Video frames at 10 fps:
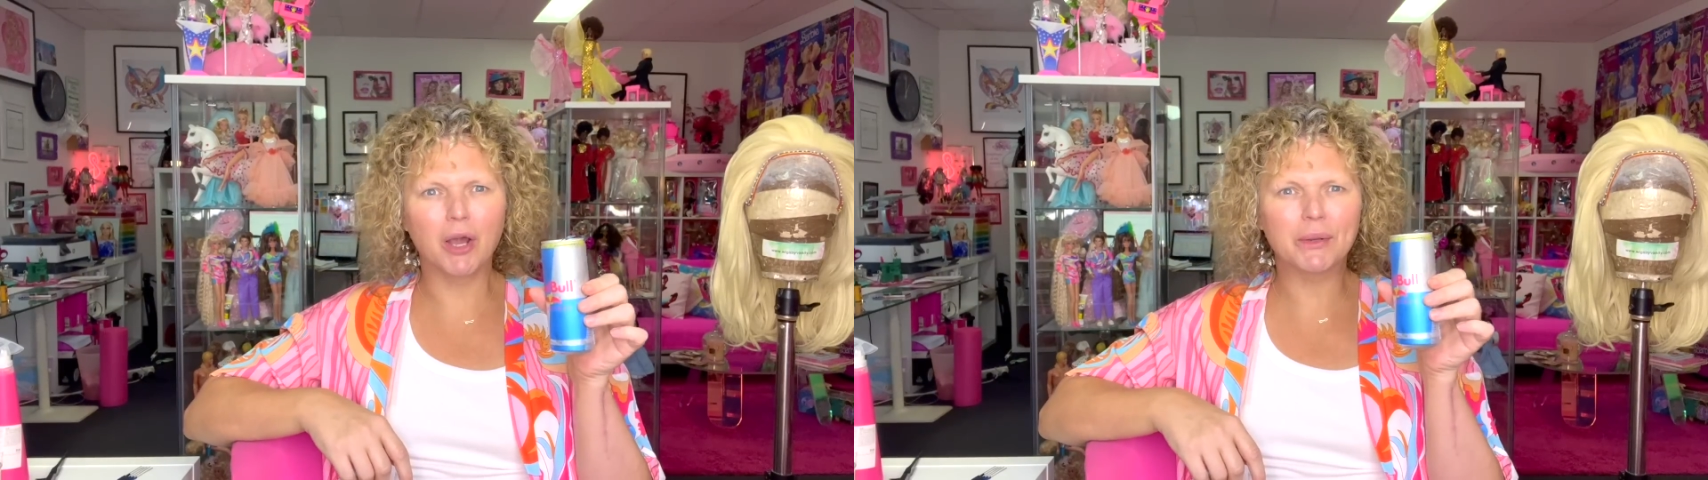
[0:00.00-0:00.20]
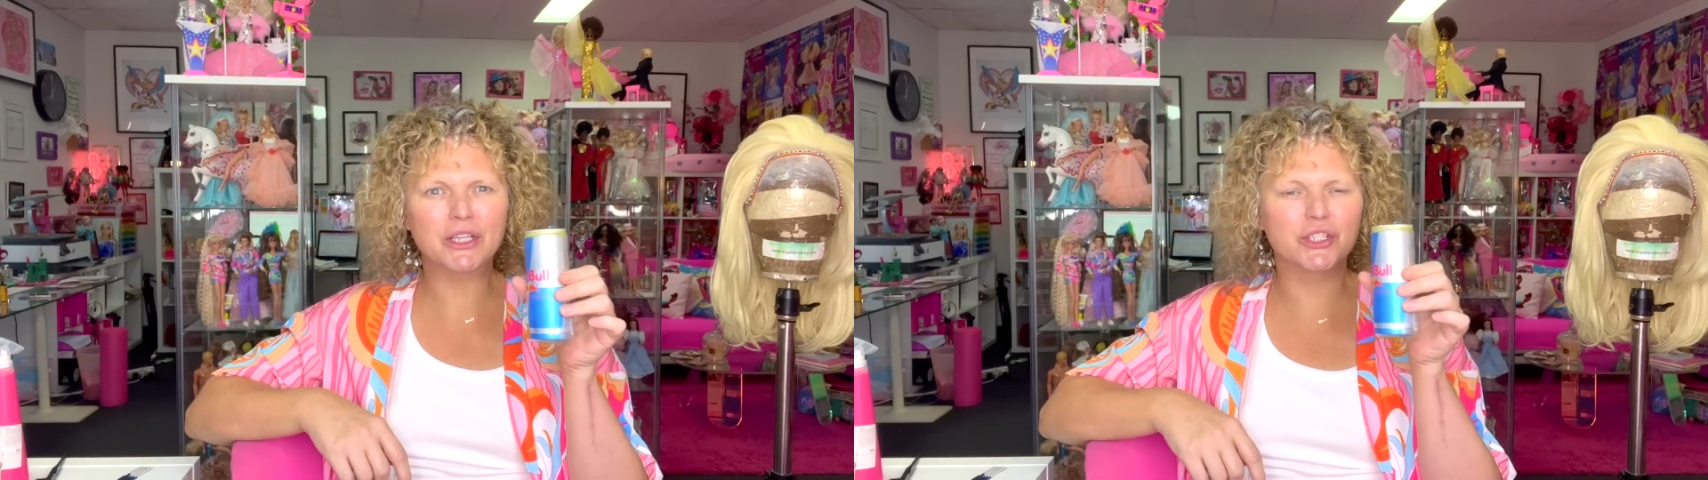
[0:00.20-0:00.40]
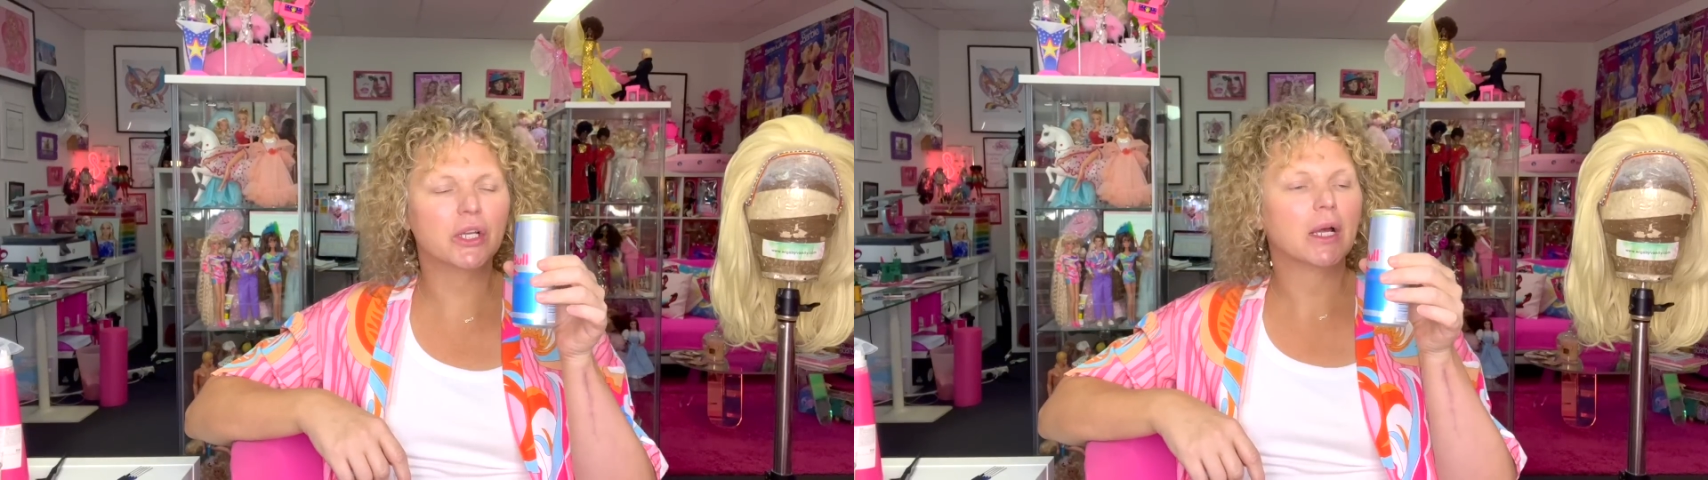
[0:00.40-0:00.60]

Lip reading: wish.